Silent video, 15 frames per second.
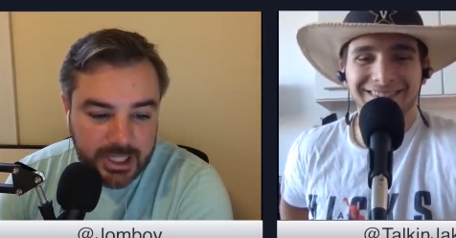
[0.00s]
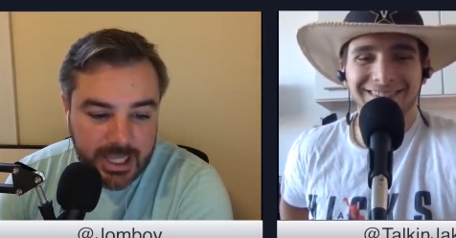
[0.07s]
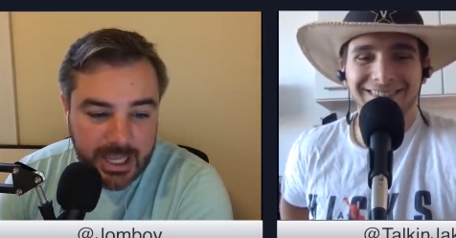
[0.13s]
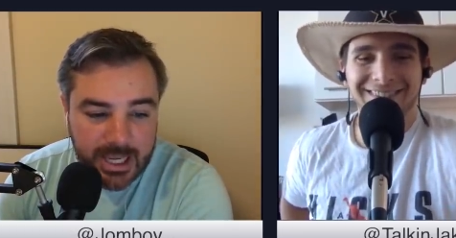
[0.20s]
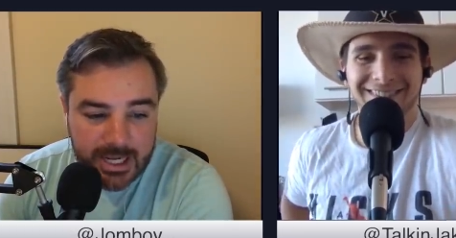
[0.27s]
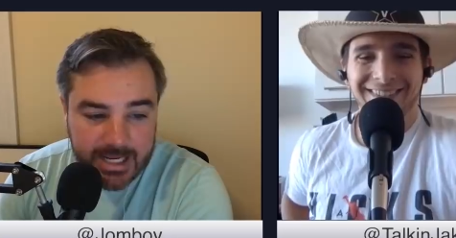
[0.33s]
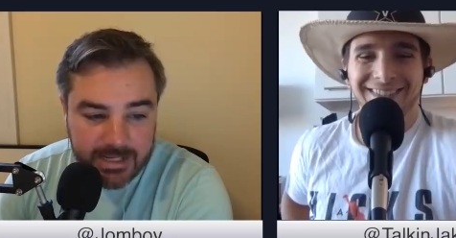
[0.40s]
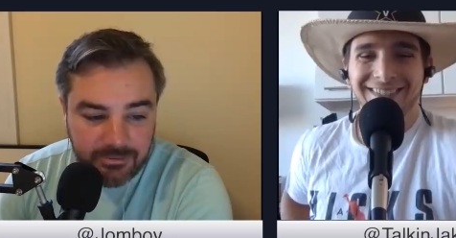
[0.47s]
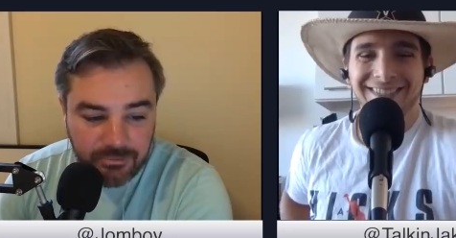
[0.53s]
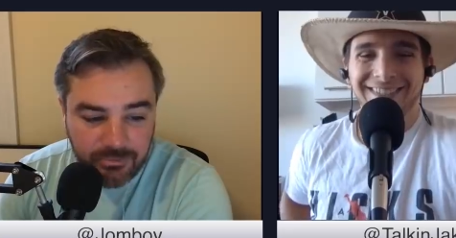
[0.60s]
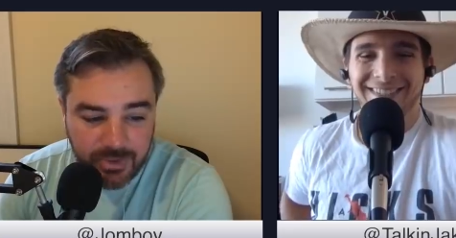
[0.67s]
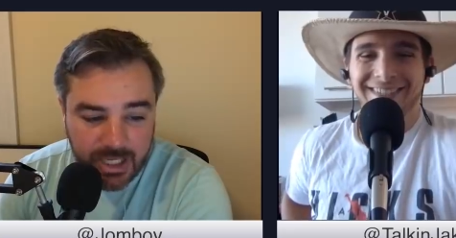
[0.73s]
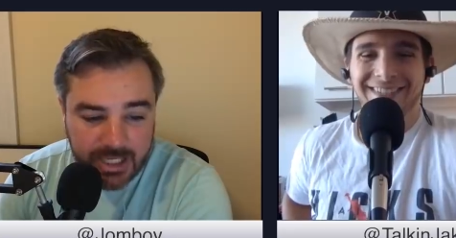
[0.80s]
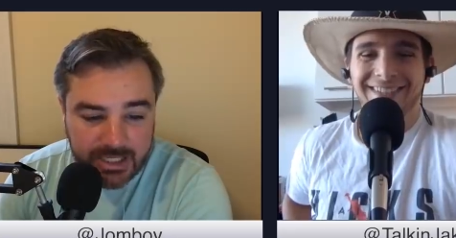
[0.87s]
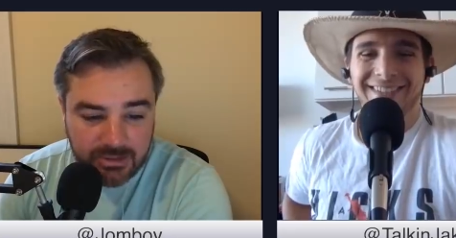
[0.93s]
Speaker 1: hey,
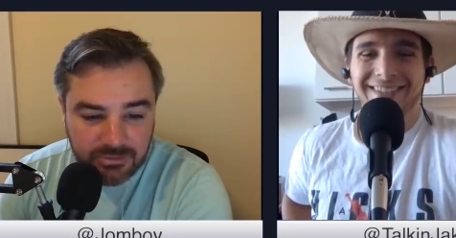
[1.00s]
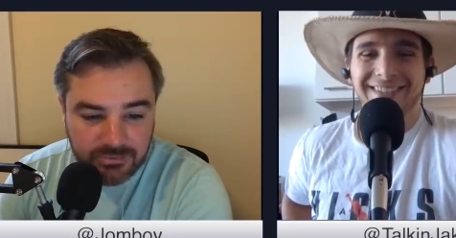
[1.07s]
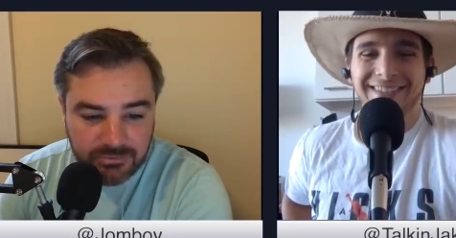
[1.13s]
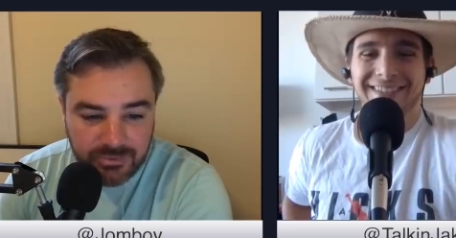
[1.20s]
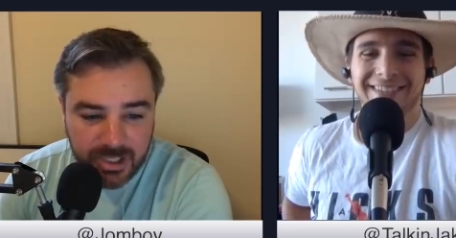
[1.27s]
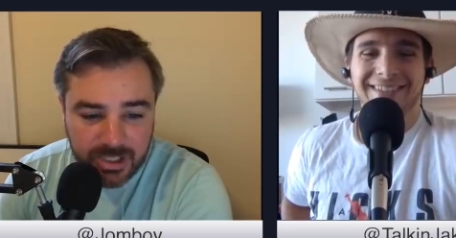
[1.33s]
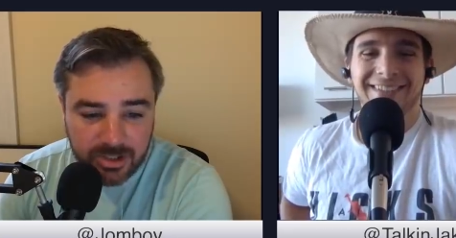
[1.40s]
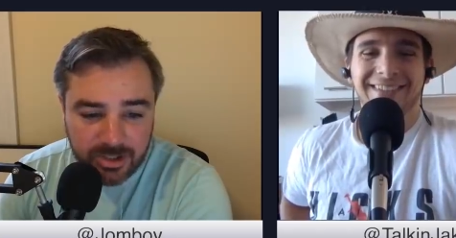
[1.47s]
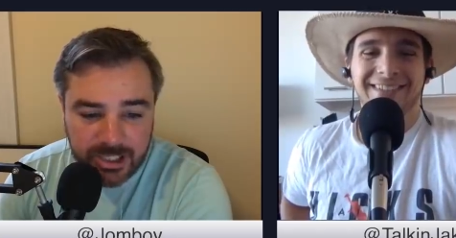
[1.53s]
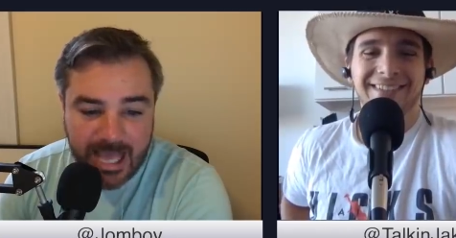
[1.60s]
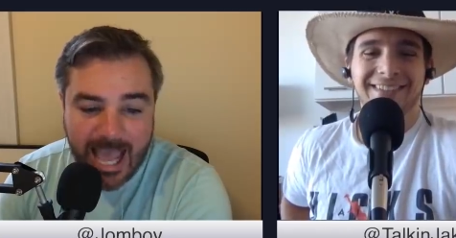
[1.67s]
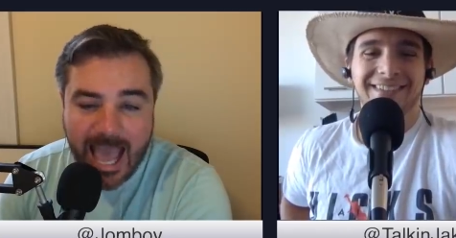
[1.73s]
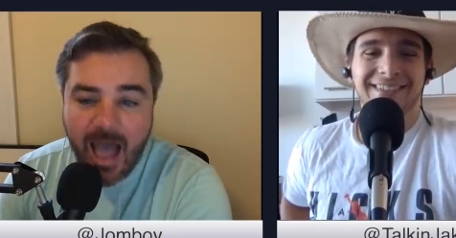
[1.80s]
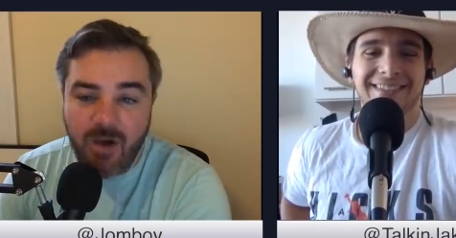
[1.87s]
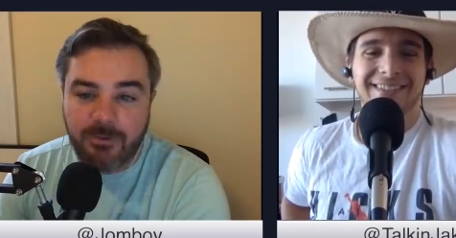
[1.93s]
fucking figure it
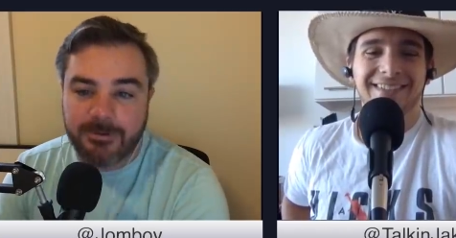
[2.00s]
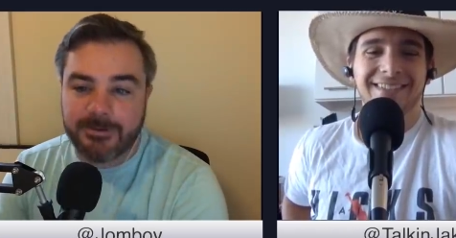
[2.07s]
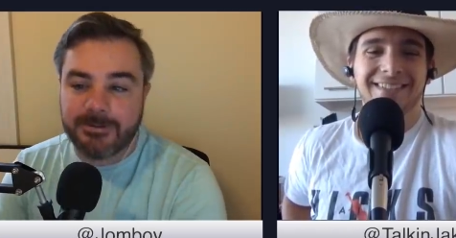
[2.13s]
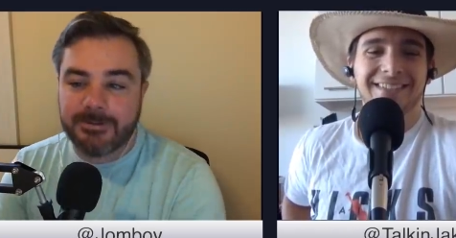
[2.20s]
out.